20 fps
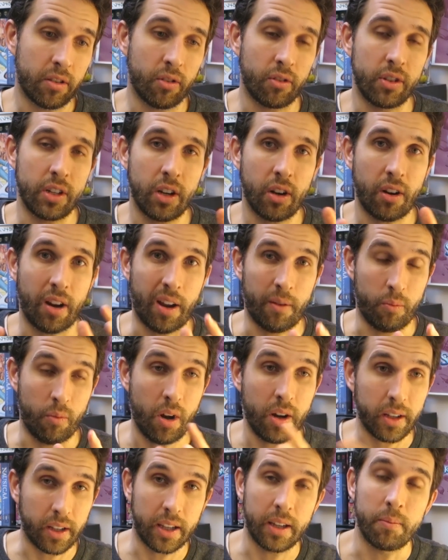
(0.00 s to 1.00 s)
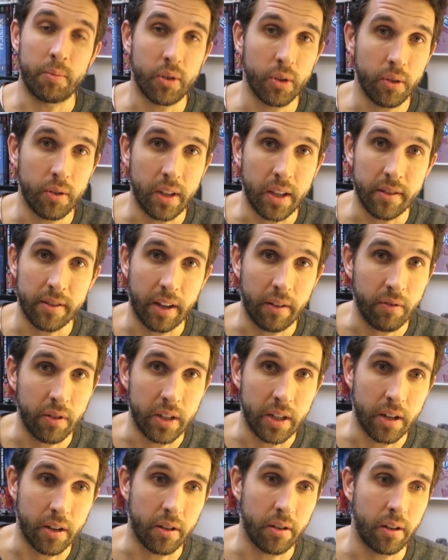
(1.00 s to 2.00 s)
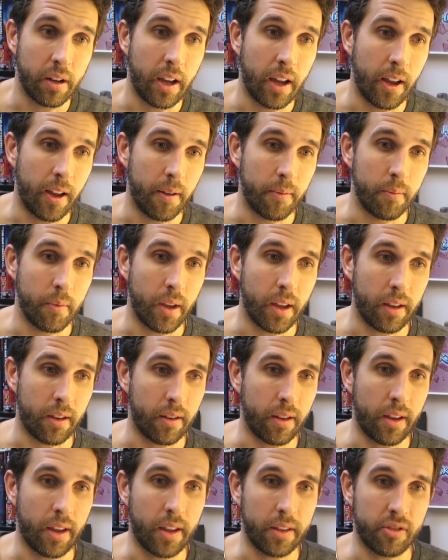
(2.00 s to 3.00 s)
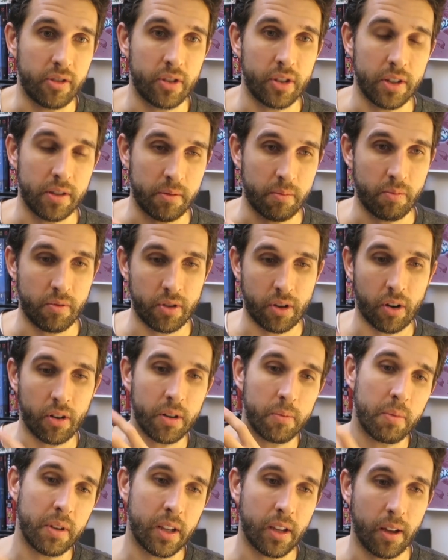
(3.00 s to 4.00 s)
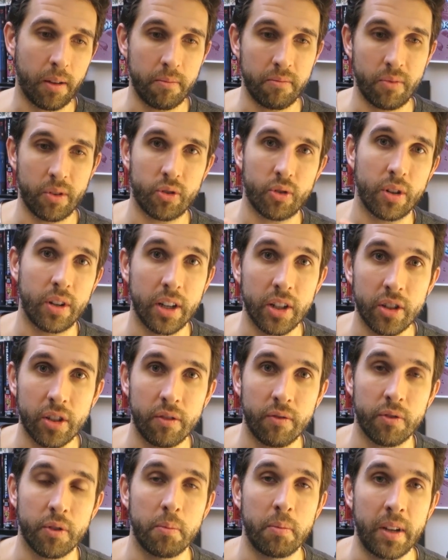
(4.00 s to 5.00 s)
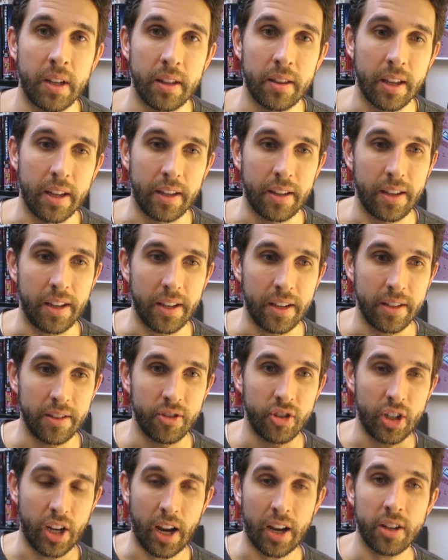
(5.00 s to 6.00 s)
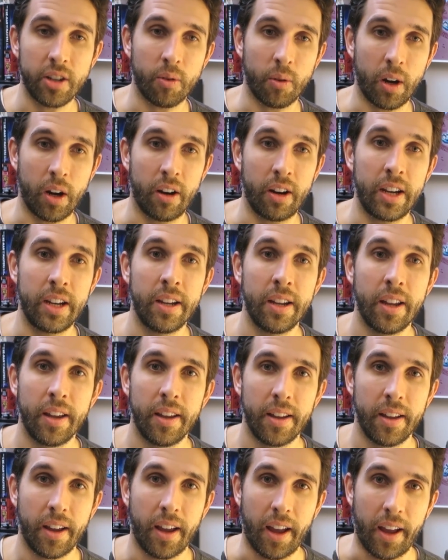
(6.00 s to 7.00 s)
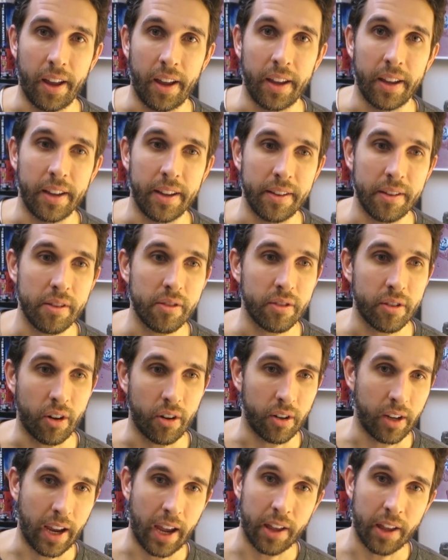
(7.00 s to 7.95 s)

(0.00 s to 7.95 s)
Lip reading: the third year. I want to keep doing these every year. It's just starting to become tradition for me that in January I start